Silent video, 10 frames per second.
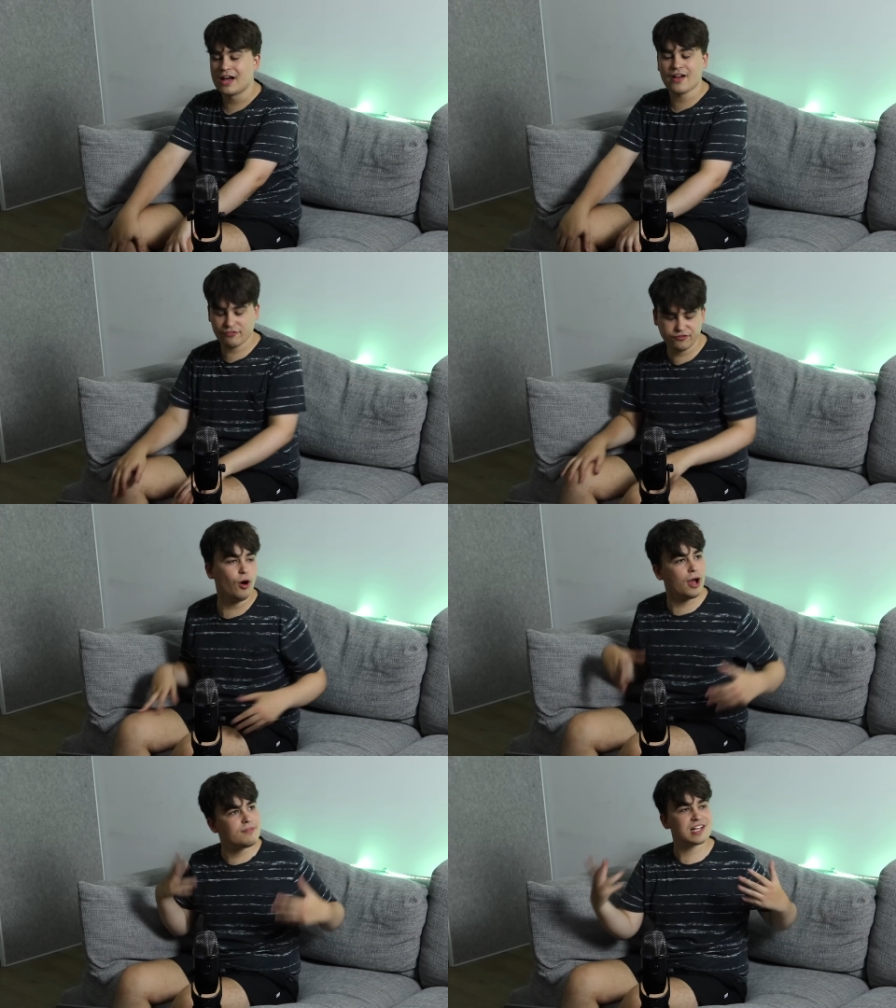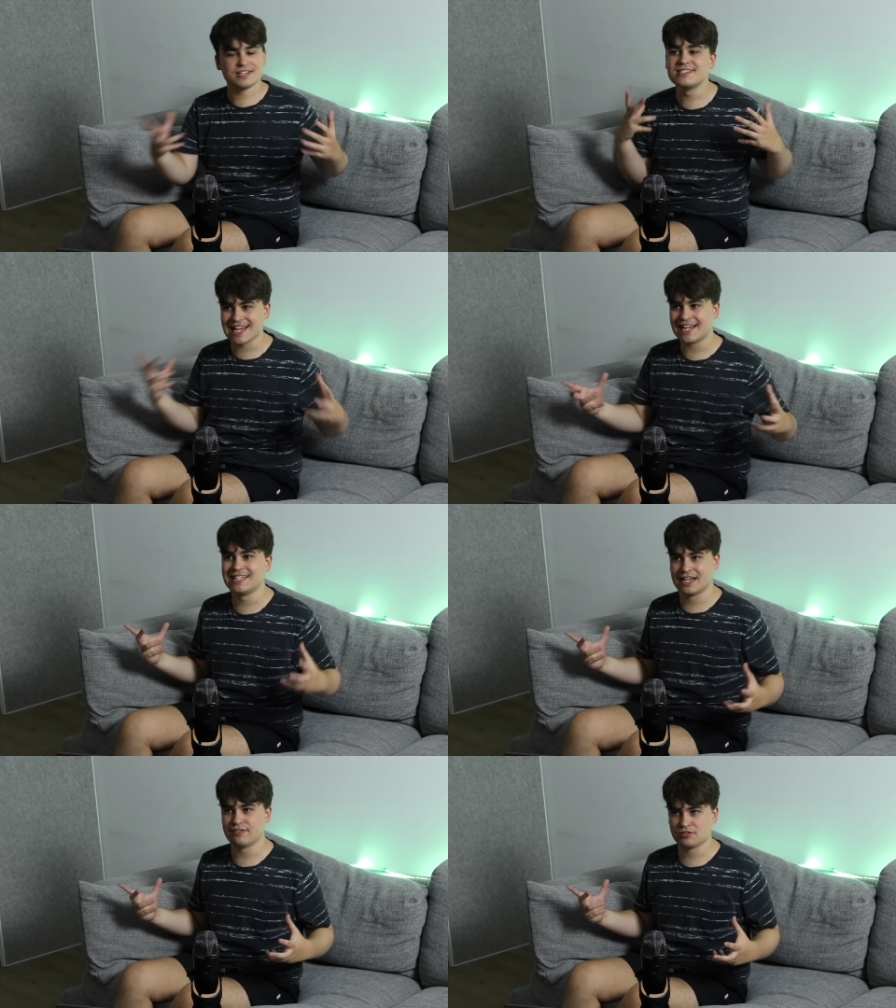I, I thought I was
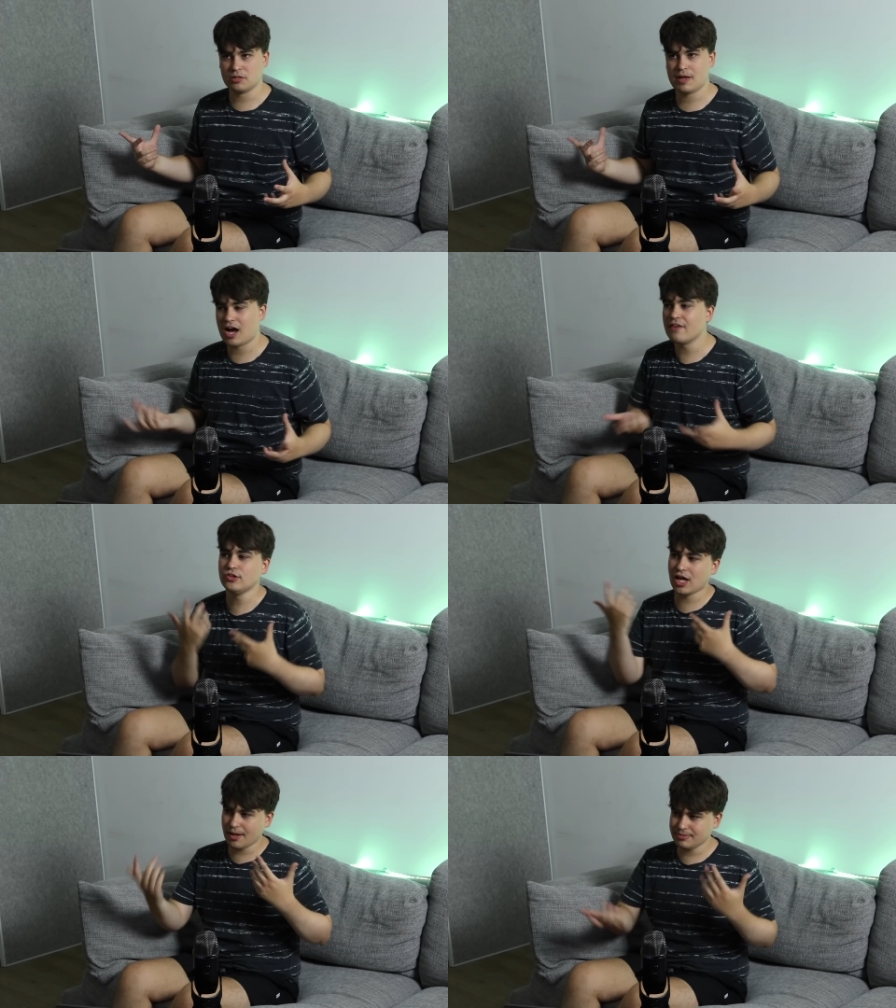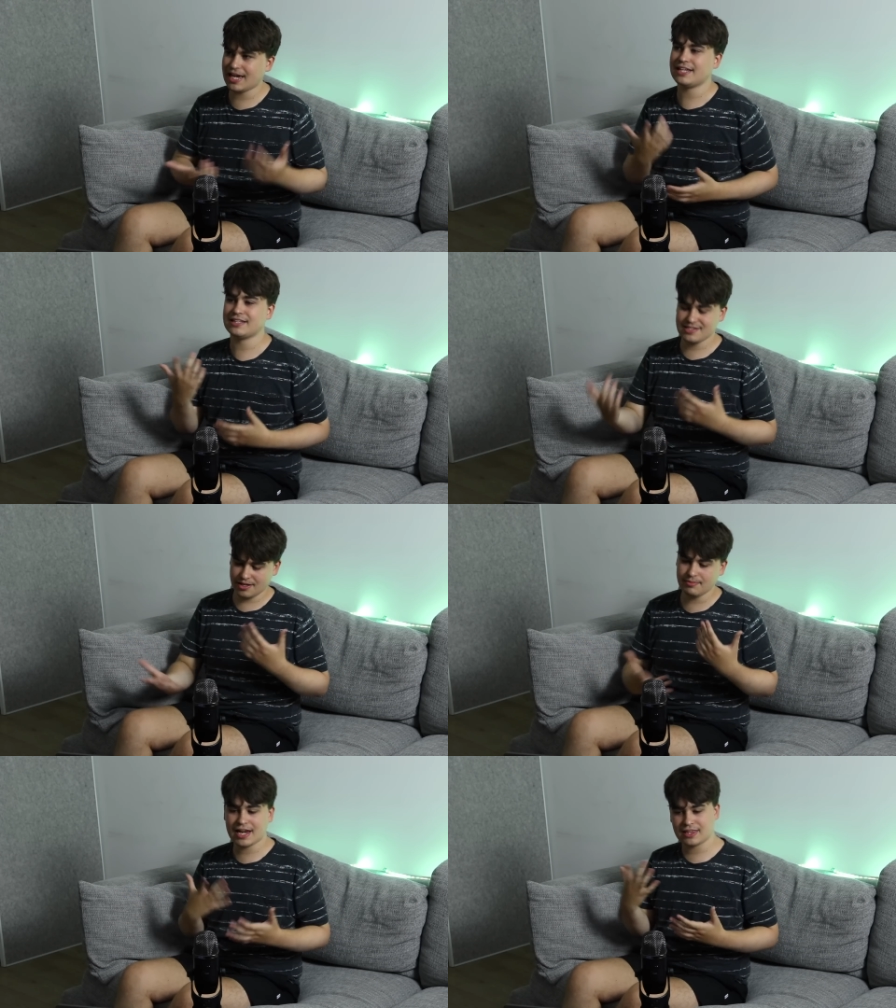understanding it for a bit. I thought like, I'm getting this.
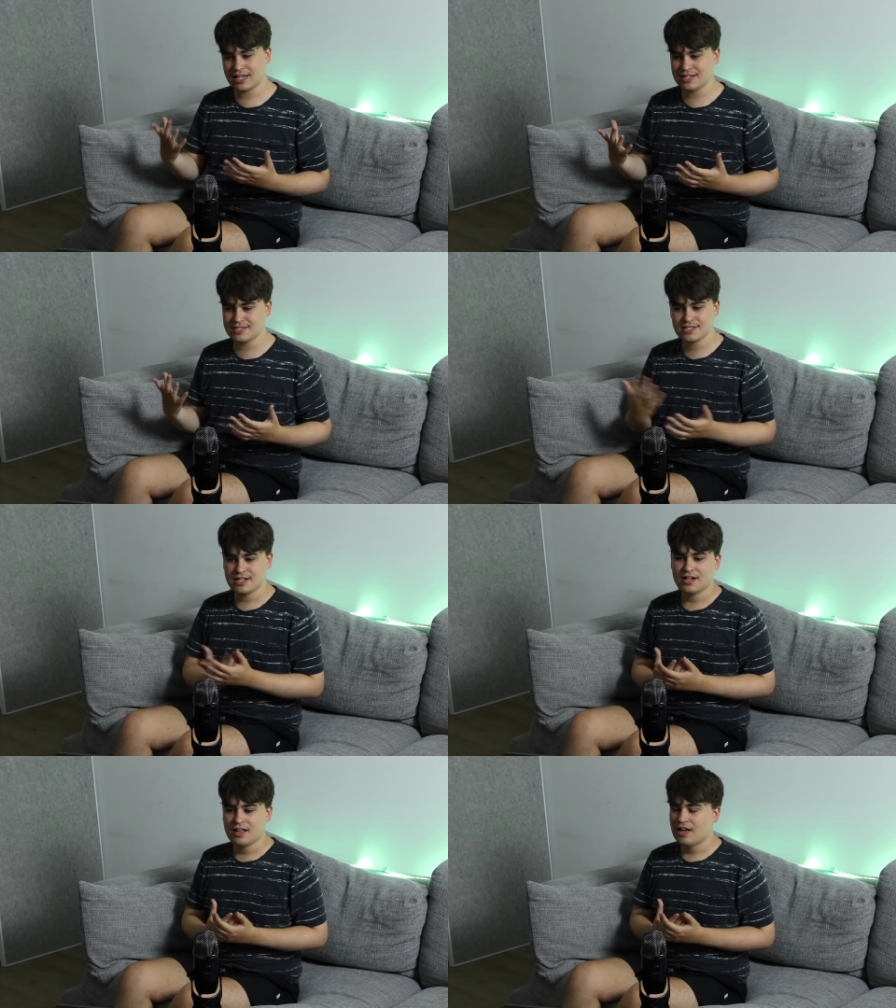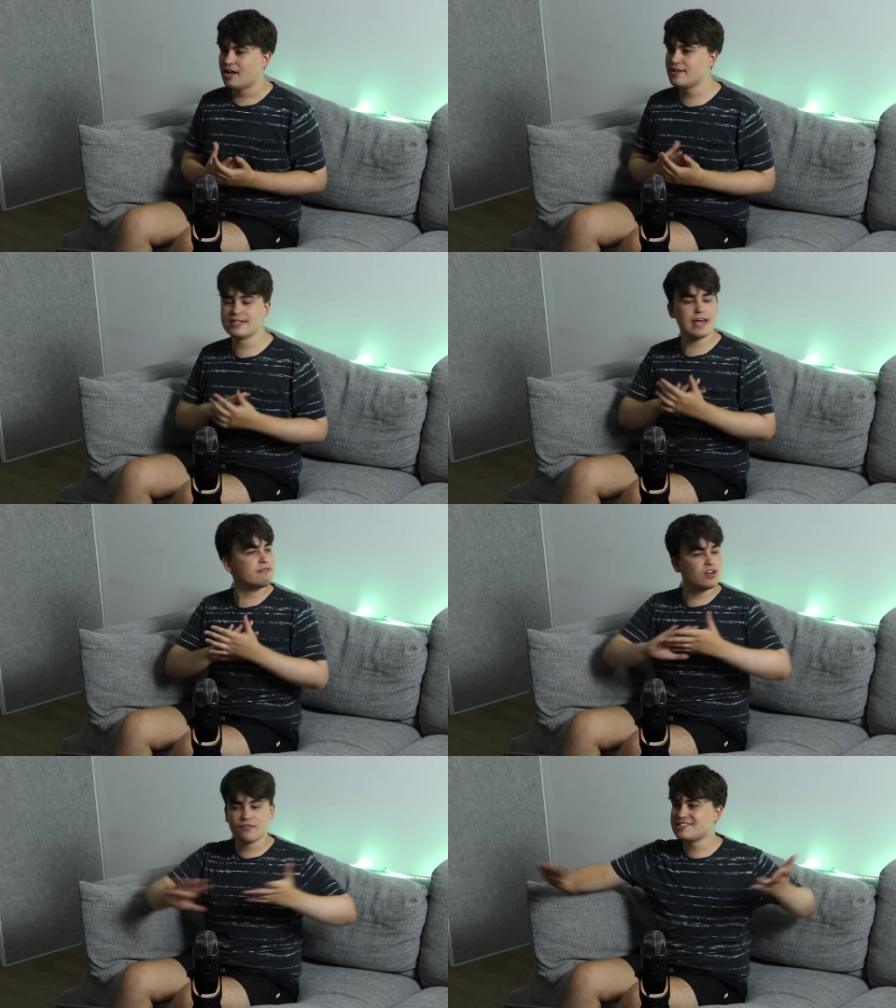I'm getting this. There
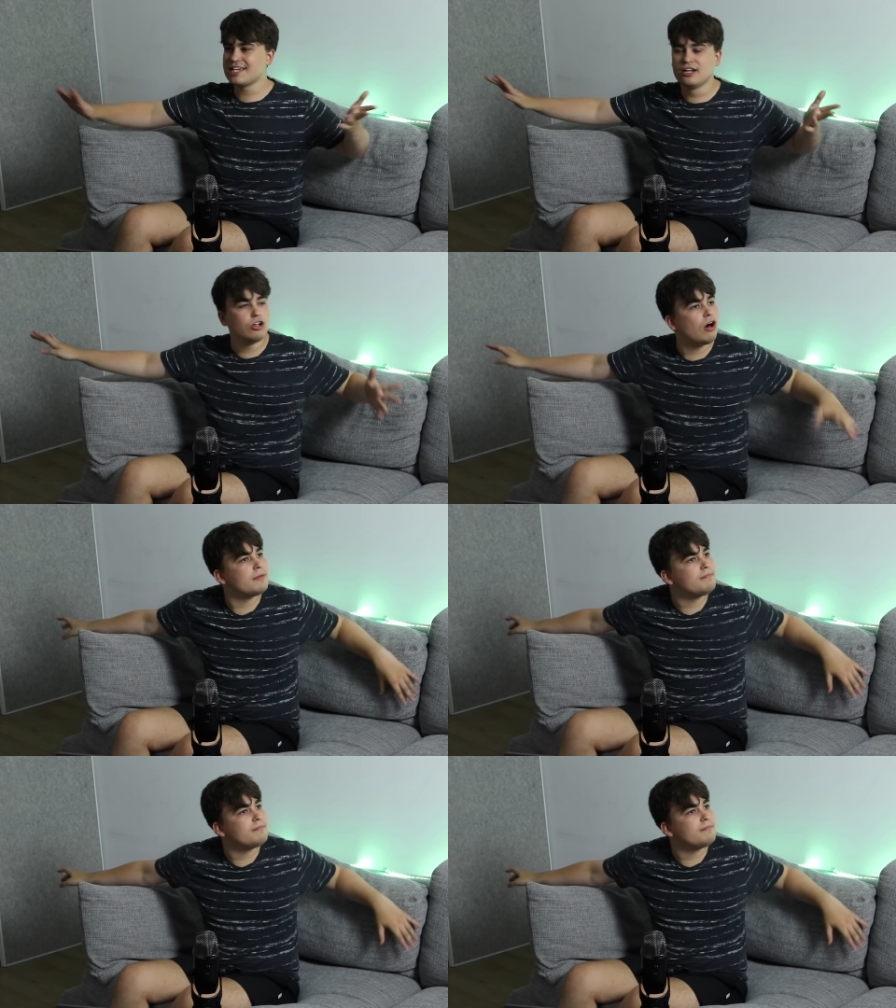was obviously a lot I